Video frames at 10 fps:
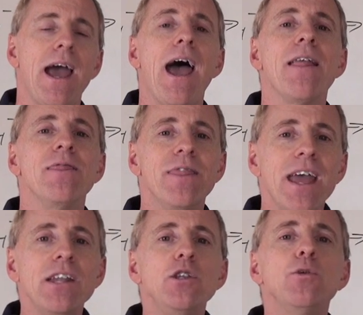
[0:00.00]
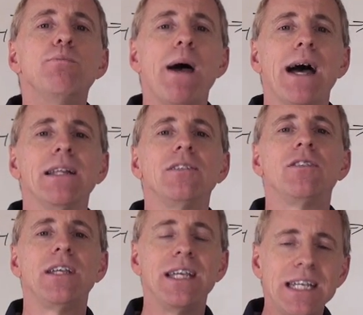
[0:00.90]
and then you
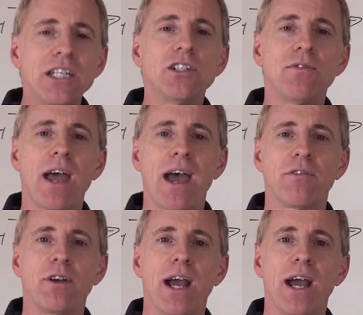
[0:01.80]
balance each of the half